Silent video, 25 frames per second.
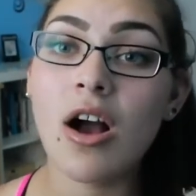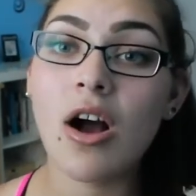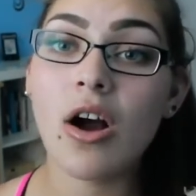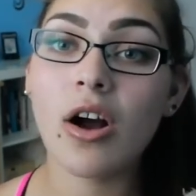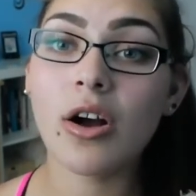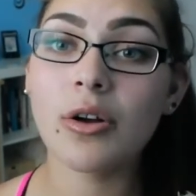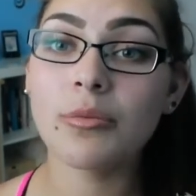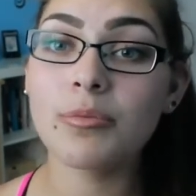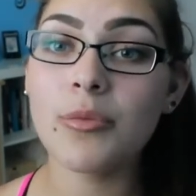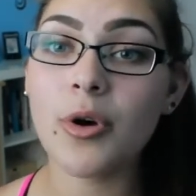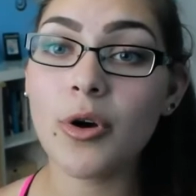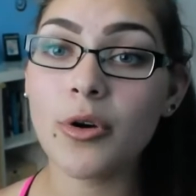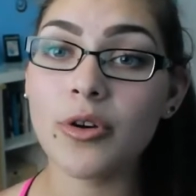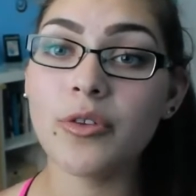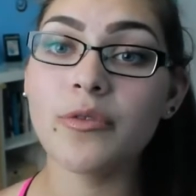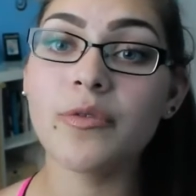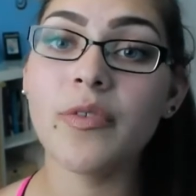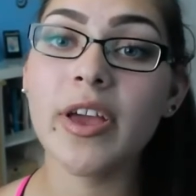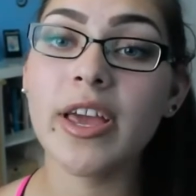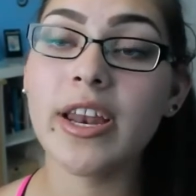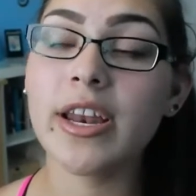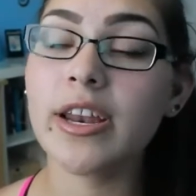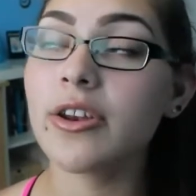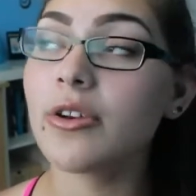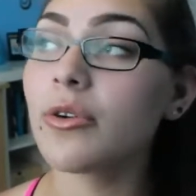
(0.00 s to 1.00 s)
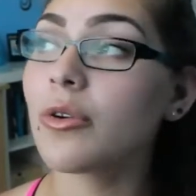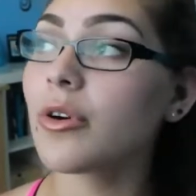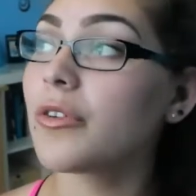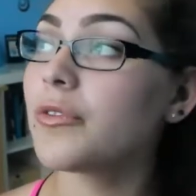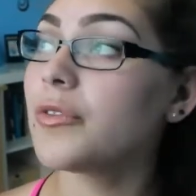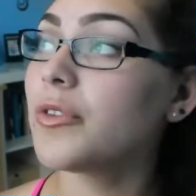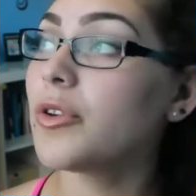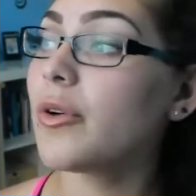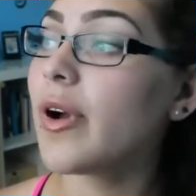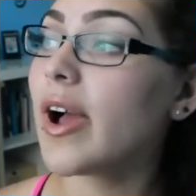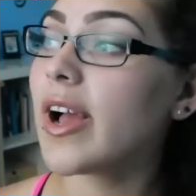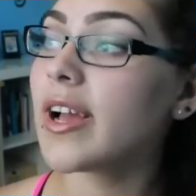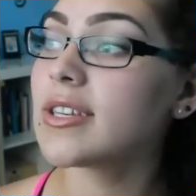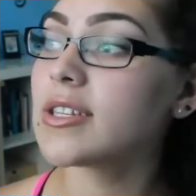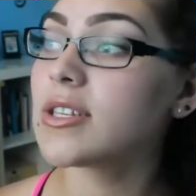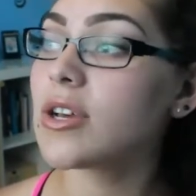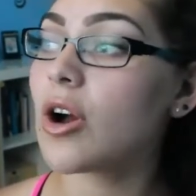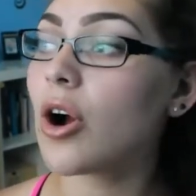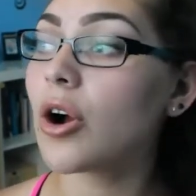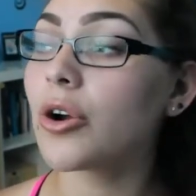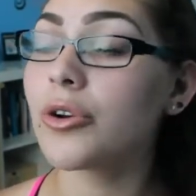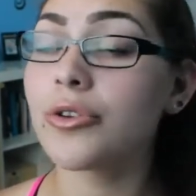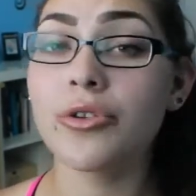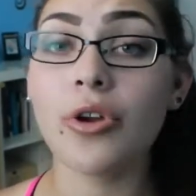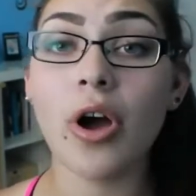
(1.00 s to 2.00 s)
are motivated, or if you guys
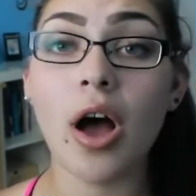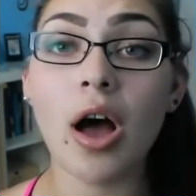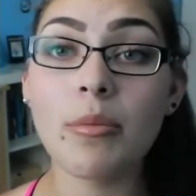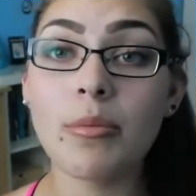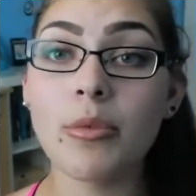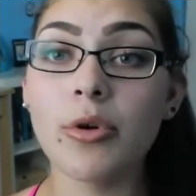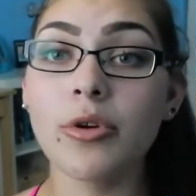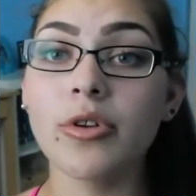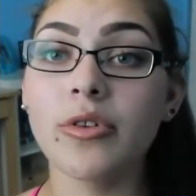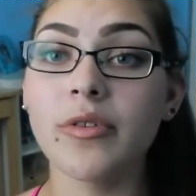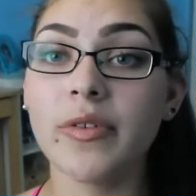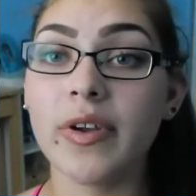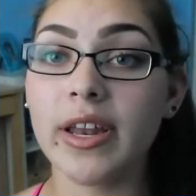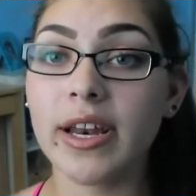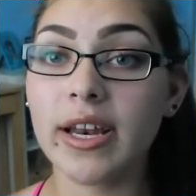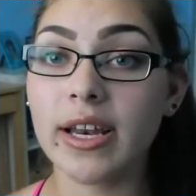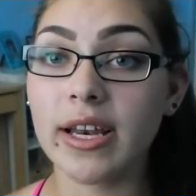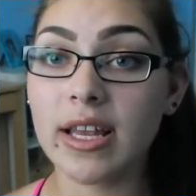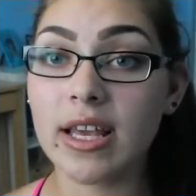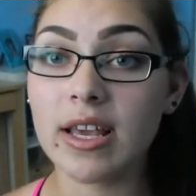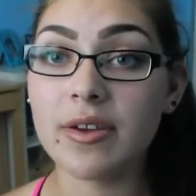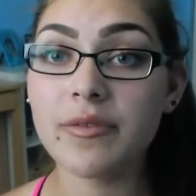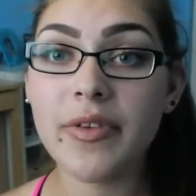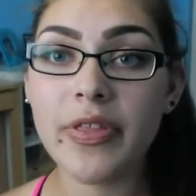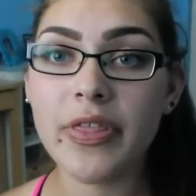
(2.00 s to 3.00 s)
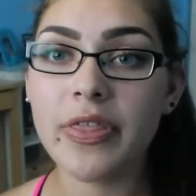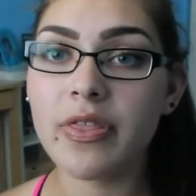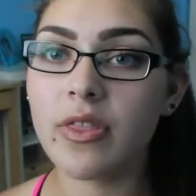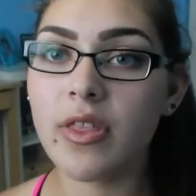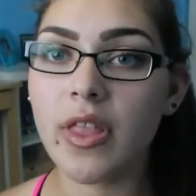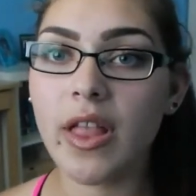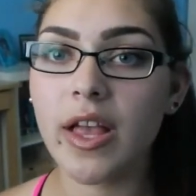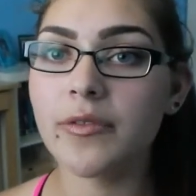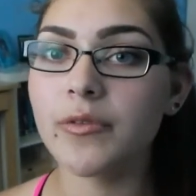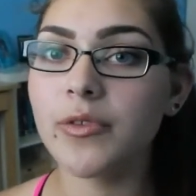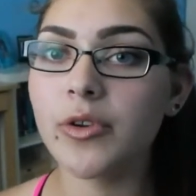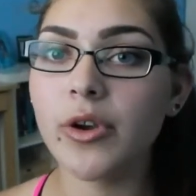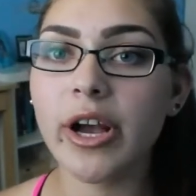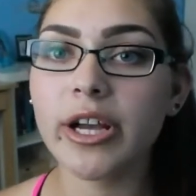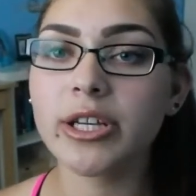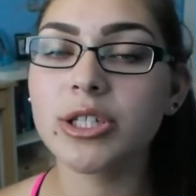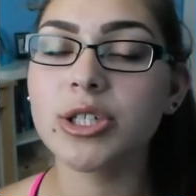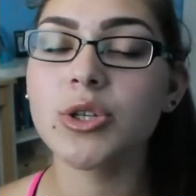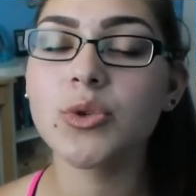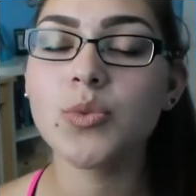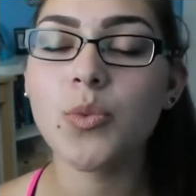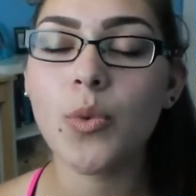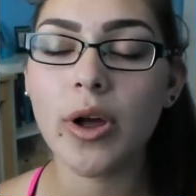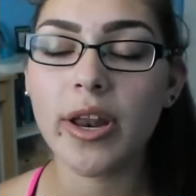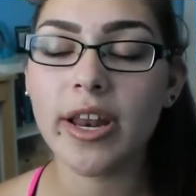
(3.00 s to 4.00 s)
are not motivated, even if you guys
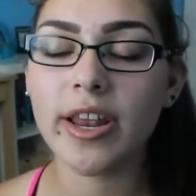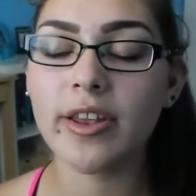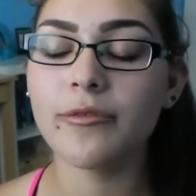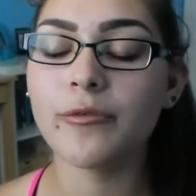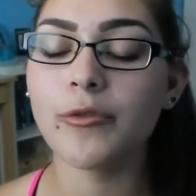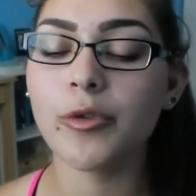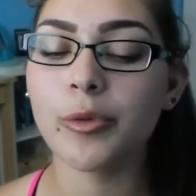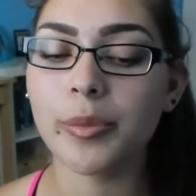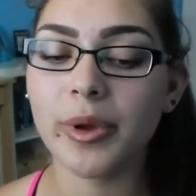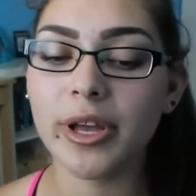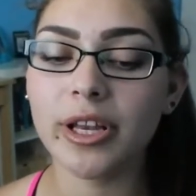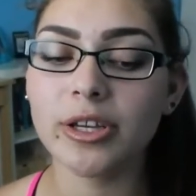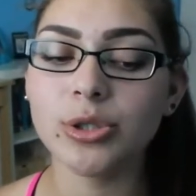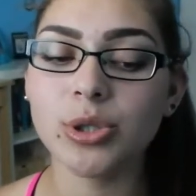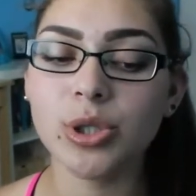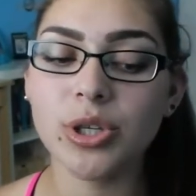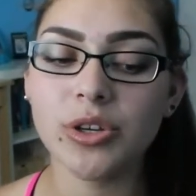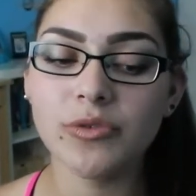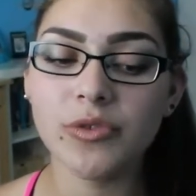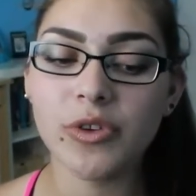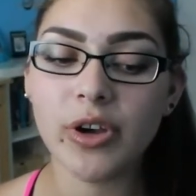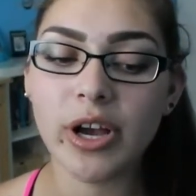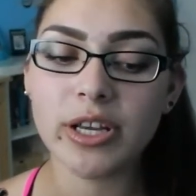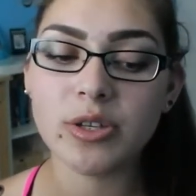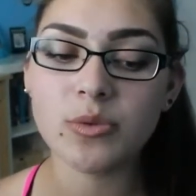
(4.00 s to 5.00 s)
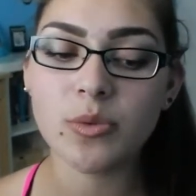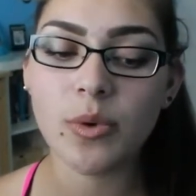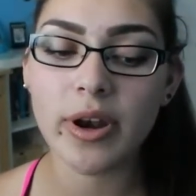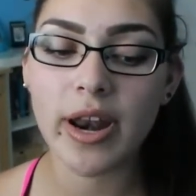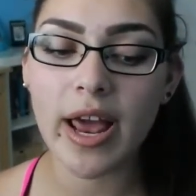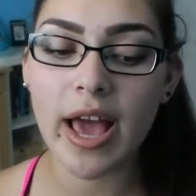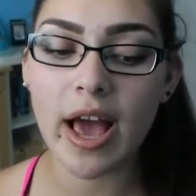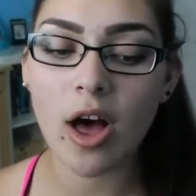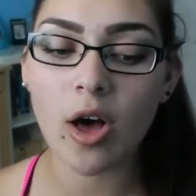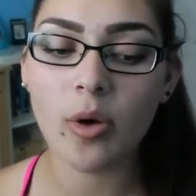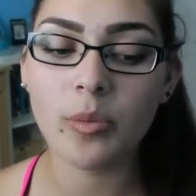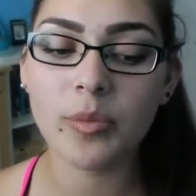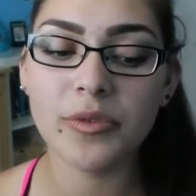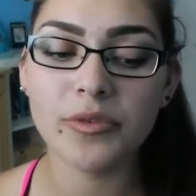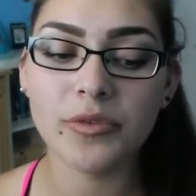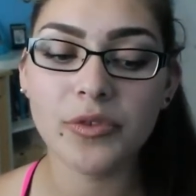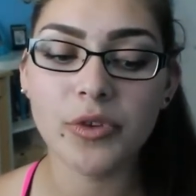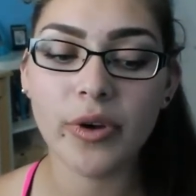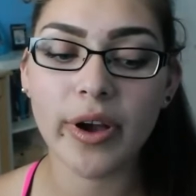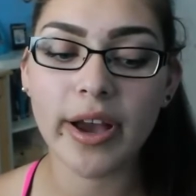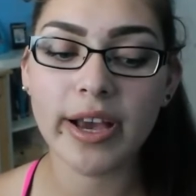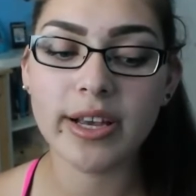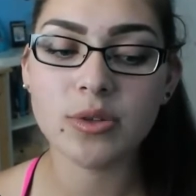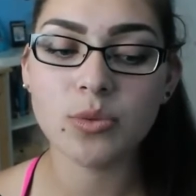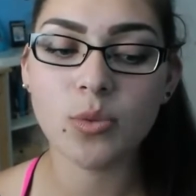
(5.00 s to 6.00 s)
just want information, if you guys want help, if
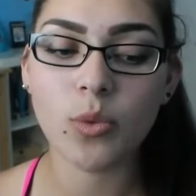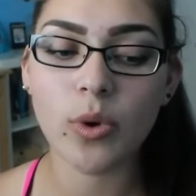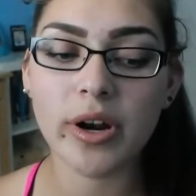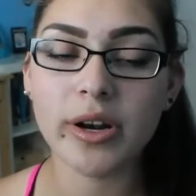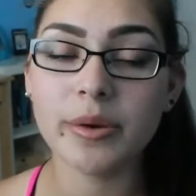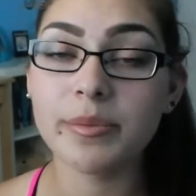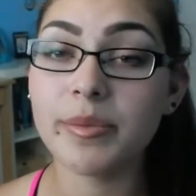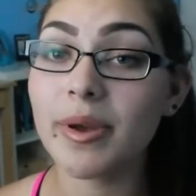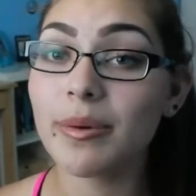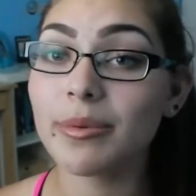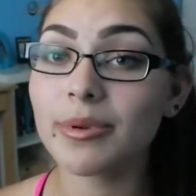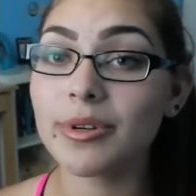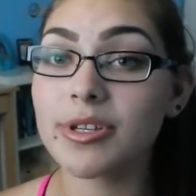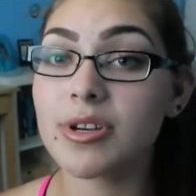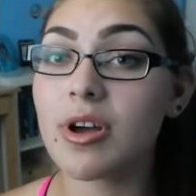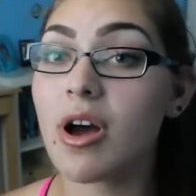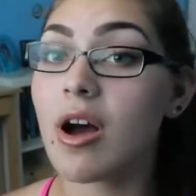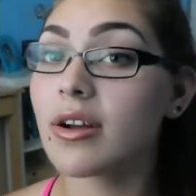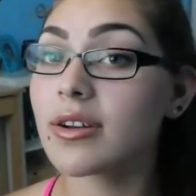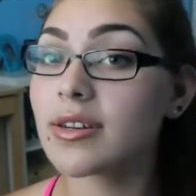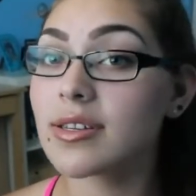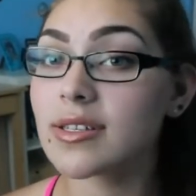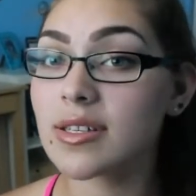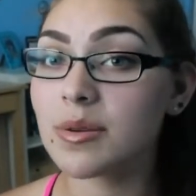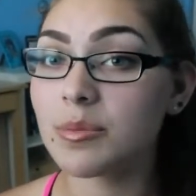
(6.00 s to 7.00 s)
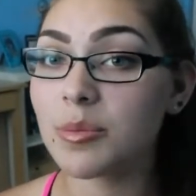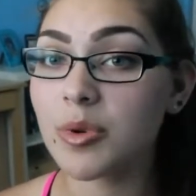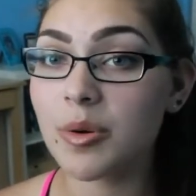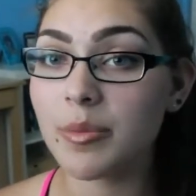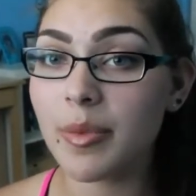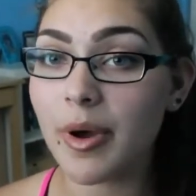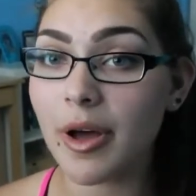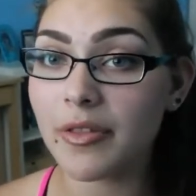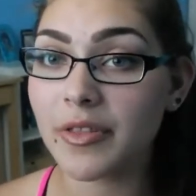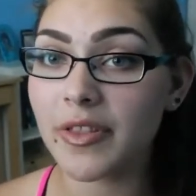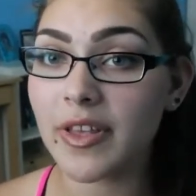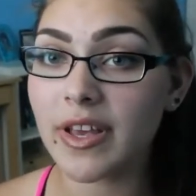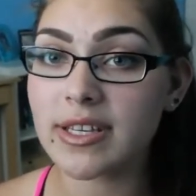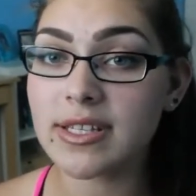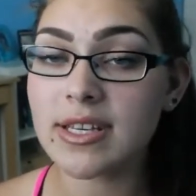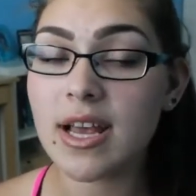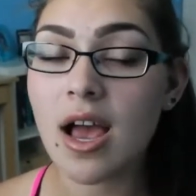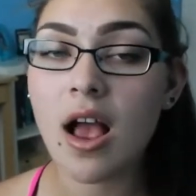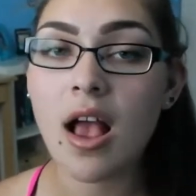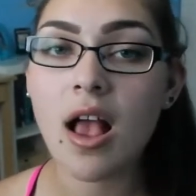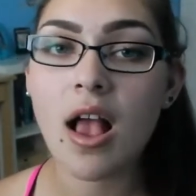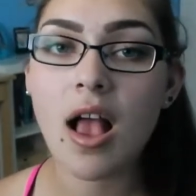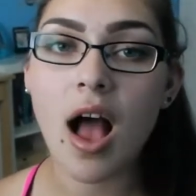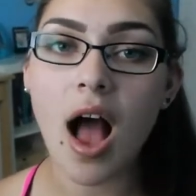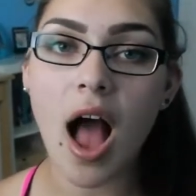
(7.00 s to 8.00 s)
you guys want to be able to talk to someone about this,
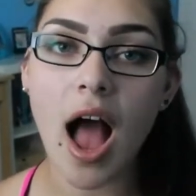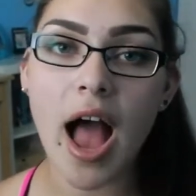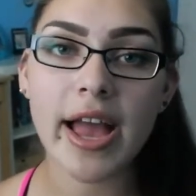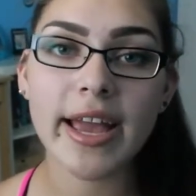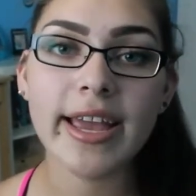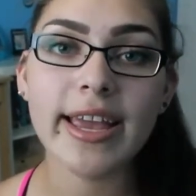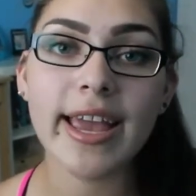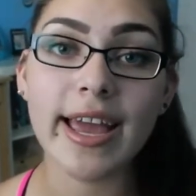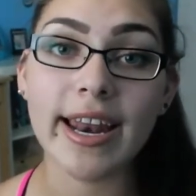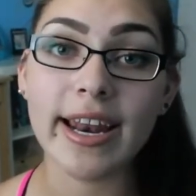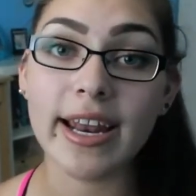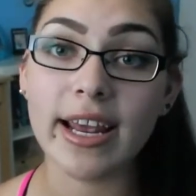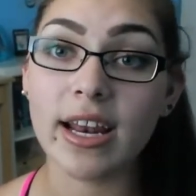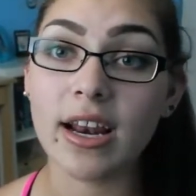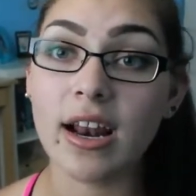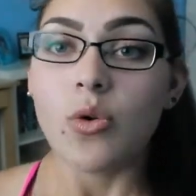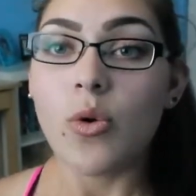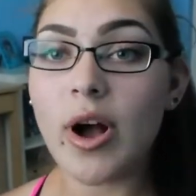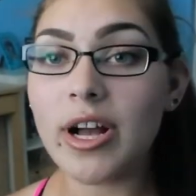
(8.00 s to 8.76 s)
I get it.